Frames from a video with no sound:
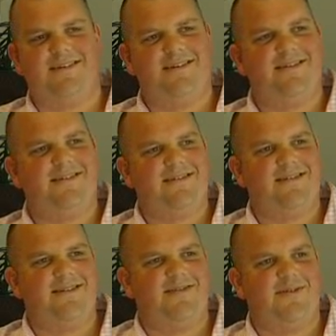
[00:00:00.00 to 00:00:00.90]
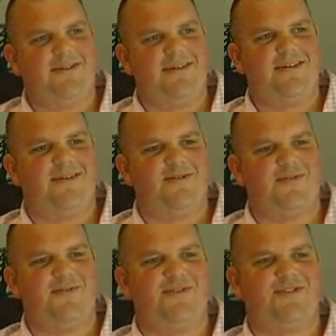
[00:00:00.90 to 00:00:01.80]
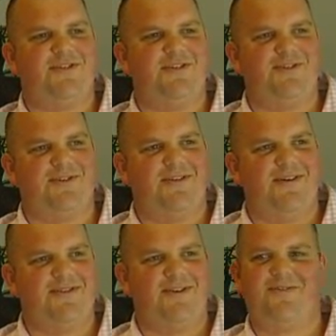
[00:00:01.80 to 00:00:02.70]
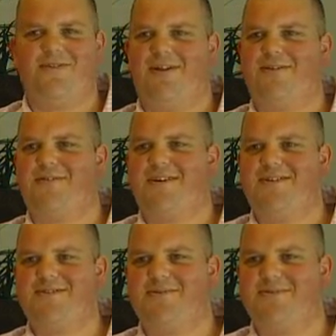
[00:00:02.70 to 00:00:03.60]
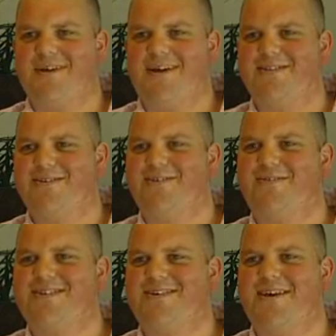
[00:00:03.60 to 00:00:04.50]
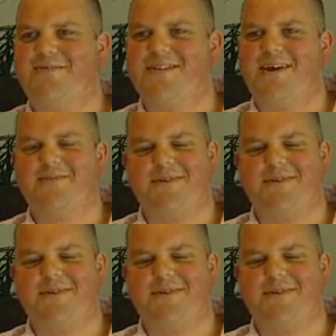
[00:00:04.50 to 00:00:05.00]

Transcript: I think there's a few Sydney journos that are Cronulla fans that had the knives out over that.